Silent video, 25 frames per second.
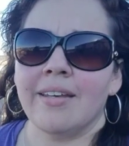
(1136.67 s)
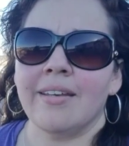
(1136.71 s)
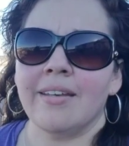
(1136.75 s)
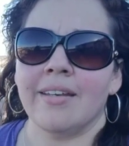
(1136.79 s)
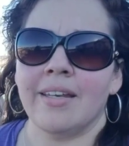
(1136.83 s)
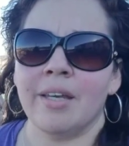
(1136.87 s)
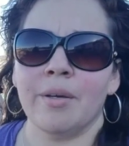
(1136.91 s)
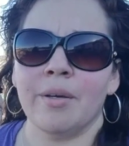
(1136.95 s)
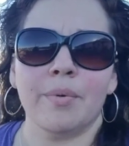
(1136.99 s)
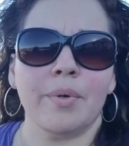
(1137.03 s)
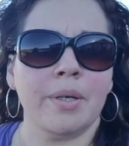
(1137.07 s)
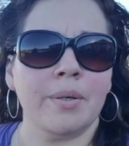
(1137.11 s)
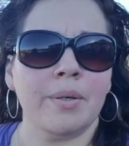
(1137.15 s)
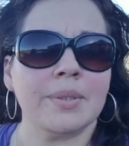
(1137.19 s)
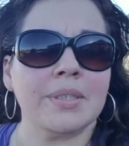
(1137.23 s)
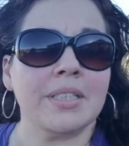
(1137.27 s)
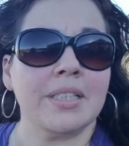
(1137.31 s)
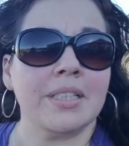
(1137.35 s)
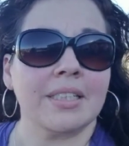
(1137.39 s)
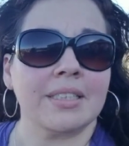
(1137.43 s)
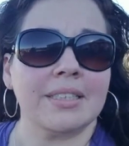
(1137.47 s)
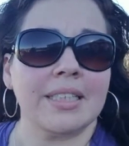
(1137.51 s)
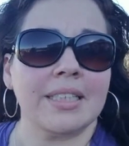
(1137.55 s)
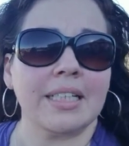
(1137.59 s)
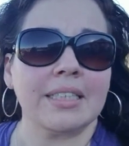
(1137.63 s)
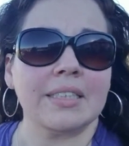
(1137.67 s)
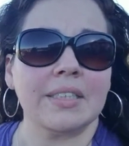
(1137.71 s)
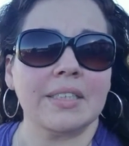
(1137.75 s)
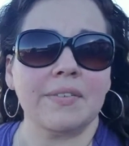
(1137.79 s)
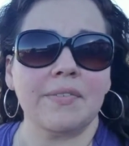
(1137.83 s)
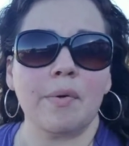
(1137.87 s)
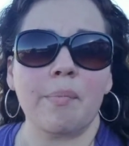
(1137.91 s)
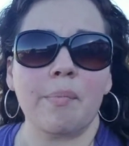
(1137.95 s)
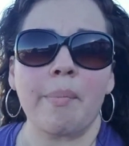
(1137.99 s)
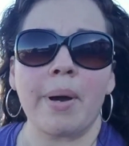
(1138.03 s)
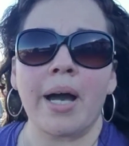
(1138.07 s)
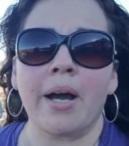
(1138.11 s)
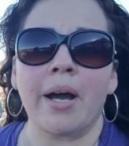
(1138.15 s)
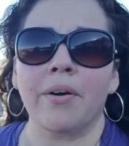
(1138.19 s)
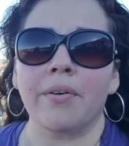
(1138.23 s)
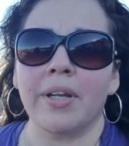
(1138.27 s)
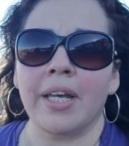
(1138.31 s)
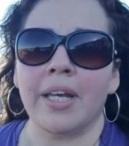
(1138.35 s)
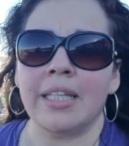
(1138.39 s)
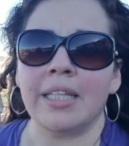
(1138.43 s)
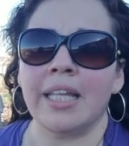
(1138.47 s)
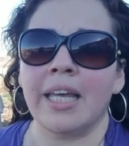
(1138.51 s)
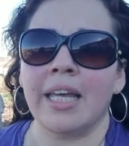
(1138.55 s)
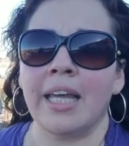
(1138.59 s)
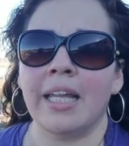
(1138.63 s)
It was an excessive amount,
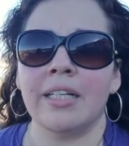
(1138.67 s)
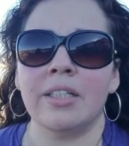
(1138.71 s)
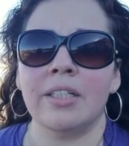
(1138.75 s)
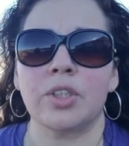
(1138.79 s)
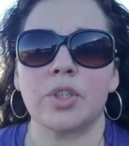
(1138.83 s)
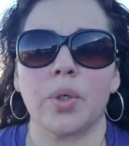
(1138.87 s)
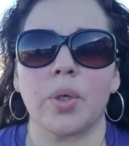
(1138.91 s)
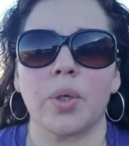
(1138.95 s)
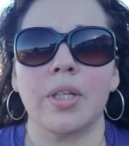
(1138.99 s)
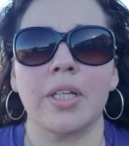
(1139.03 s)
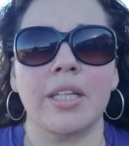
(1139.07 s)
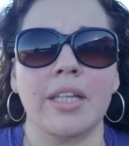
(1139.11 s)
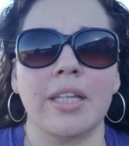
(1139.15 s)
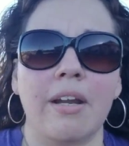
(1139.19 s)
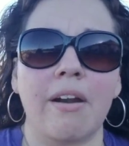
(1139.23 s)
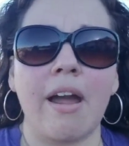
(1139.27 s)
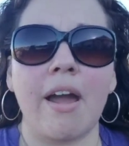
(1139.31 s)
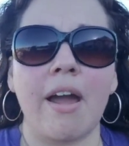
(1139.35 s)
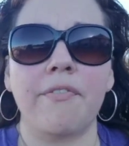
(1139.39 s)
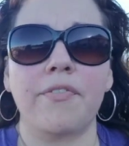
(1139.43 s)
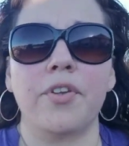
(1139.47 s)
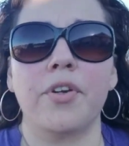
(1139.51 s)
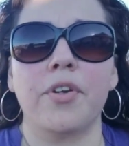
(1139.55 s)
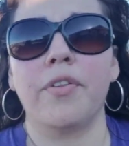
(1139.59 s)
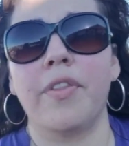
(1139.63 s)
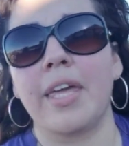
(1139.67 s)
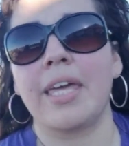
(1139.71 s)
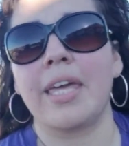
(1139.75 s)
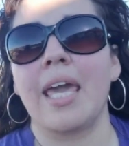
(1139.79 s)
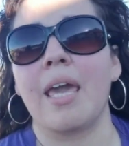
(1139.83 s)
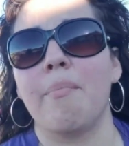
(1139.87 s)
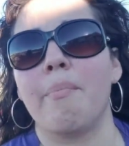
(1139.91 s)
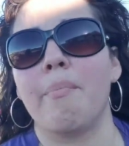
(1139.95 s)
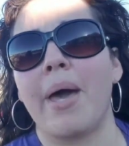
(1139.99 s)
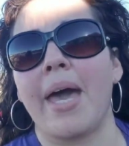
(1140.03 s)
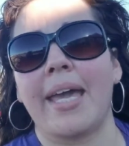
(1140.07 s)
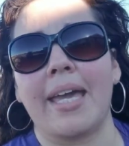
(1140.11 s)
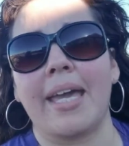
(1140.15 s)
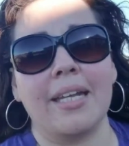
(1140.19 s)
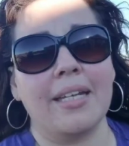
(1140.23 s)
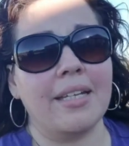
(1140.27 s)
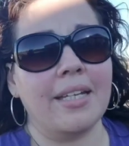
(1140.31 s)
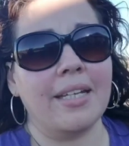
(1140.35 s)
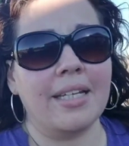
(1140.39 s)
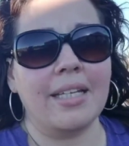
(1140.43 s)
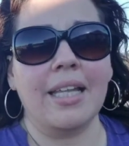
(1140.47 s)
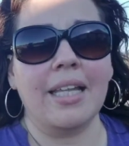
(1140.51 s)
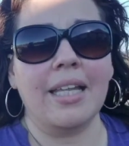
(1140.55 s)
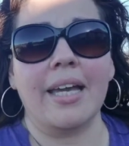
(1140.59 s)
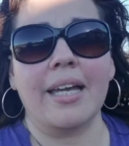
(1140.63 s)
and then shortly thereafter they came back and
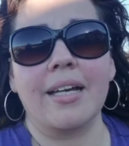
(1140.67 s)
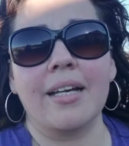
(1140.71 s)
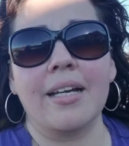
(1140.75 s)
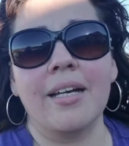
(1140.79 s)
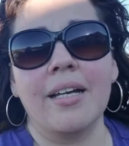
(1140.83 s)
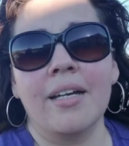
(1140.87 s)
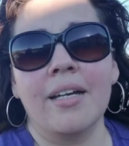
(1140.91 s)
did like